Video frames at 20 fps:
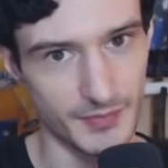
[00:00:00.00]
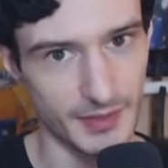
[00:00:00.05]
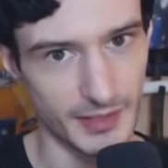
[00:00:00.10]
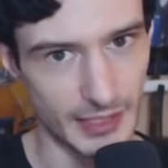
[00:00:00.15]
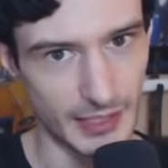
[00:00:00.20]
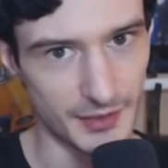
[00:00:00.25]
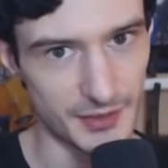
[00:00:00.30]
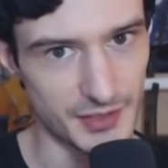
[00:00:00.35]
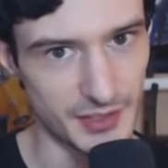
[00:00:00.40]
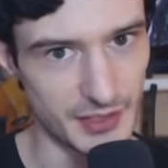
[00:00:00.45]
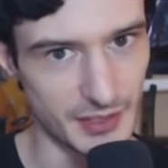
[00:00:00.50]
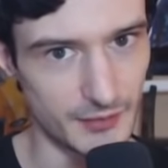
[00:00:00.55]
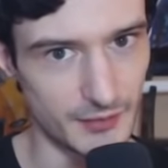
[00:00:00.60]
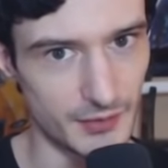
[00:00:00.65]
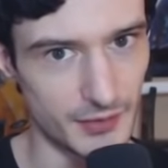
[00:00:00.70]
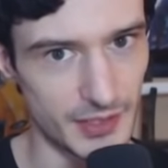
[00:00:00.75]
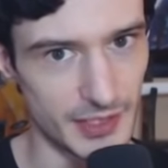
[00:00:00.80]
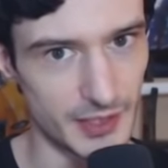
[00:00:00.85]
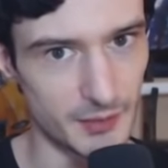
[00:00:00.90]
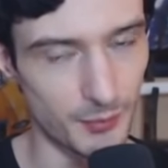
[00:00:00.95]
and I was going to give
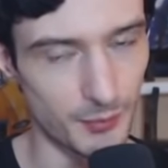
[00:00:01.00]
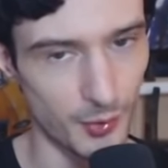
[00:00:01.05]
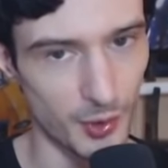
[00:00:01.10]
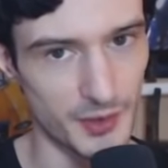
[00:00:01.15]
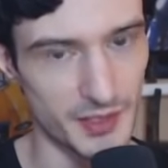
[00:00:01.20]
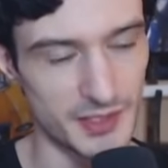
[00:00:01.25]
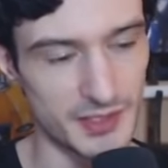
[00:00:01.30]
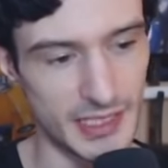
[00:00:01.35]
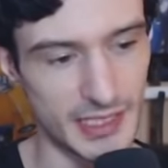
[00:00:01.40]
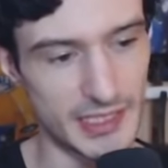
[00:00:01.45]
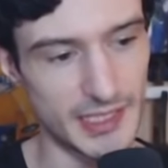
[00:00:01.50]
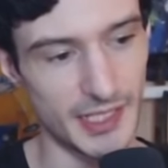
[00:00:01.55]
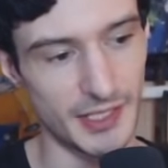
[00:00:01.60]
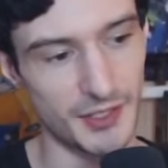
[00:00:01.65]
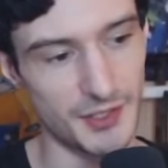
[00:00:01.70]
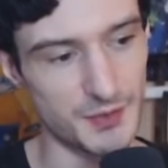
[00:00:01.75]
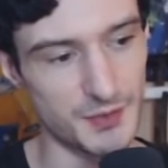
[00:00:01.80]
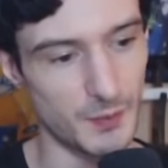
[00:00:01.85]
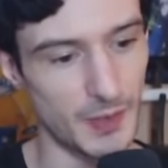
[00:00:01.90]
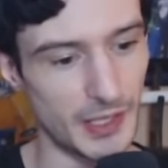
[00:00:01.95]
you the important
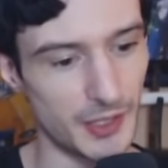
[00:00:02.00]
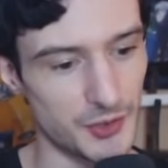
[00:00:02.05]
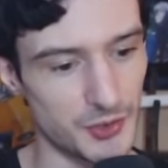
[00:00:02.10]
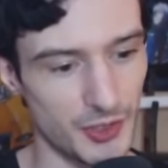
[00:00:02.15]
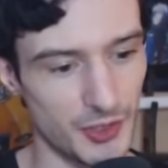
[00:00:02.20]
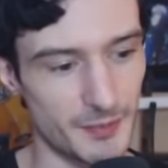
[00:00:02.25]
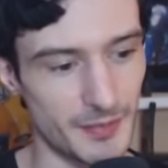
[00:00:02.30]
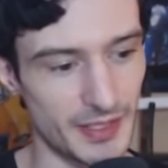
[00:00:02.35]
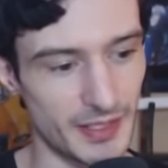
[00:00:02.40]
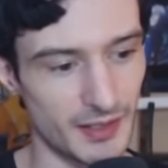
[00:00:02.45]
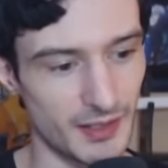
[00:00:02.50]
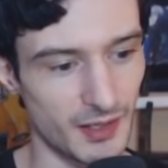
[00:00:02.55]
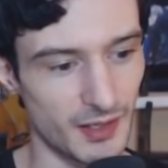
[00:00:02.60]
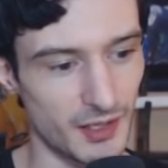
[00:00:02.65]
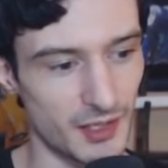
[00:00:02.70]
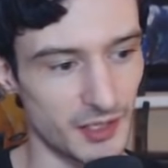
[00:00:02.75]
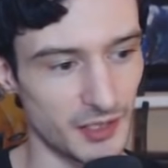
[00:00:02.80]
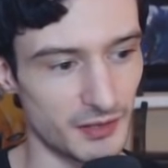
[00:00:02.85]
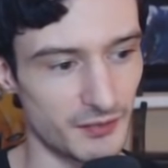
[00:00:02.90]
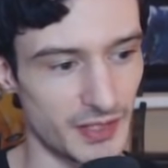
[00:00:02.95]
details while trimming
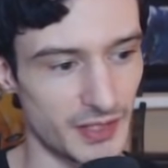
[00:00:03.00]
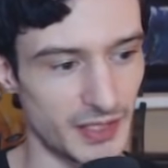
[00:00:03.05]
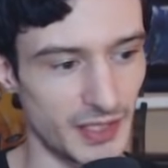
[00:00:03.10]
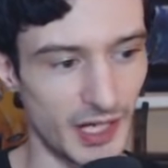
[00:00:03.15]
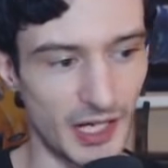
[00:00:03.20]
all of the